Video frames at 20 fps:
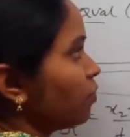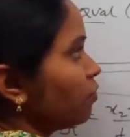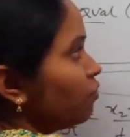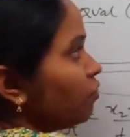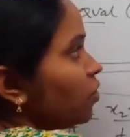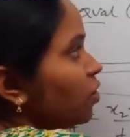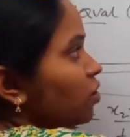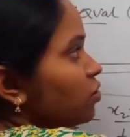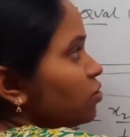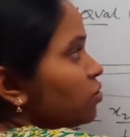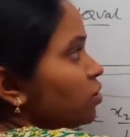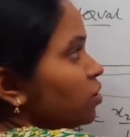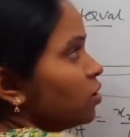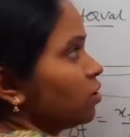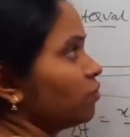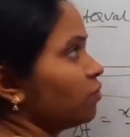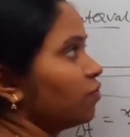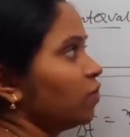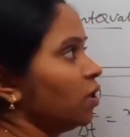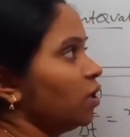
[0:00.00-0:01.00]
velocity
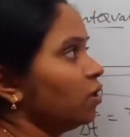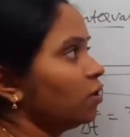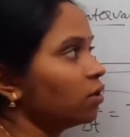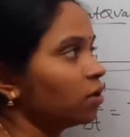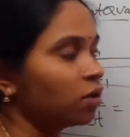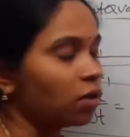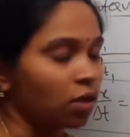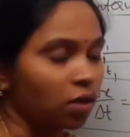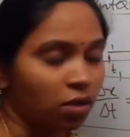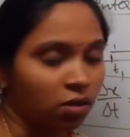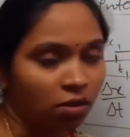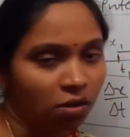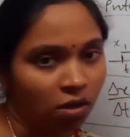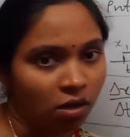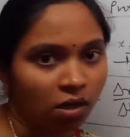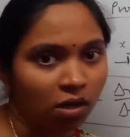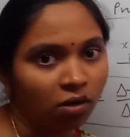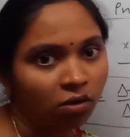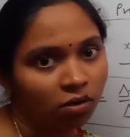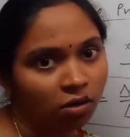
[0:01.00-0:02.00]
of the car
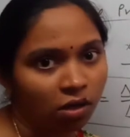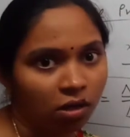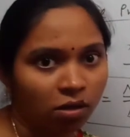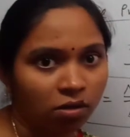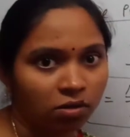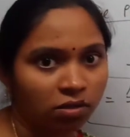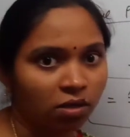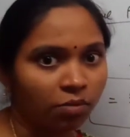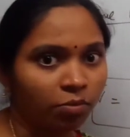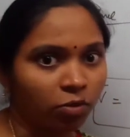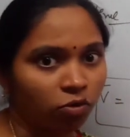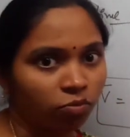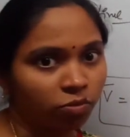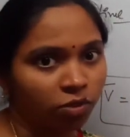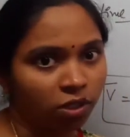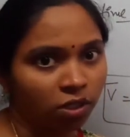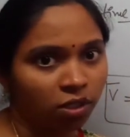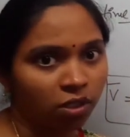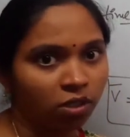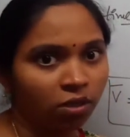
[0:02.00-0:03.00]
or some
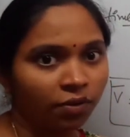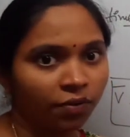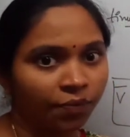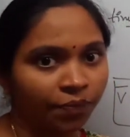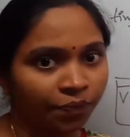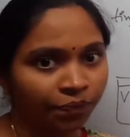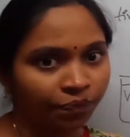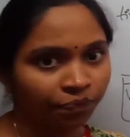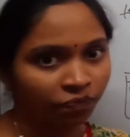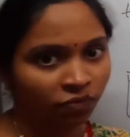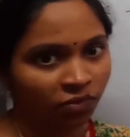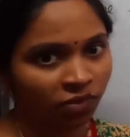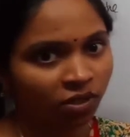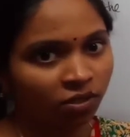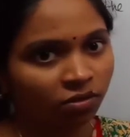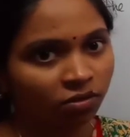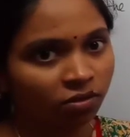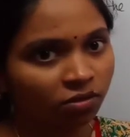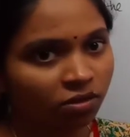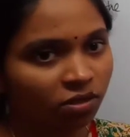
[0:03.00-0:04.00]
object?
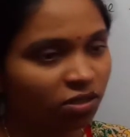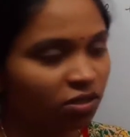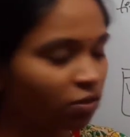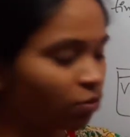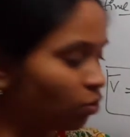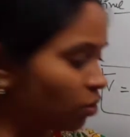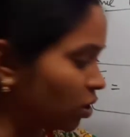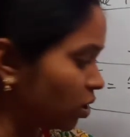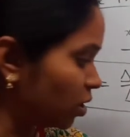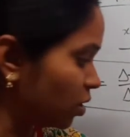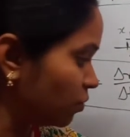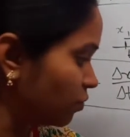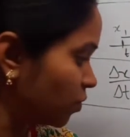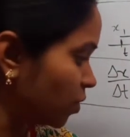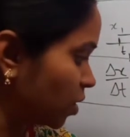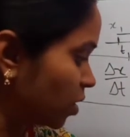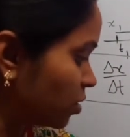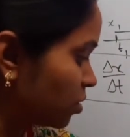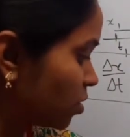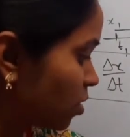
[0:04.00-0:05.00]
This is the only
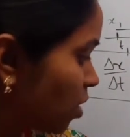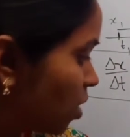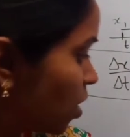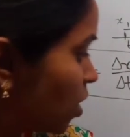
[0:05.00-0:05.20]
difference.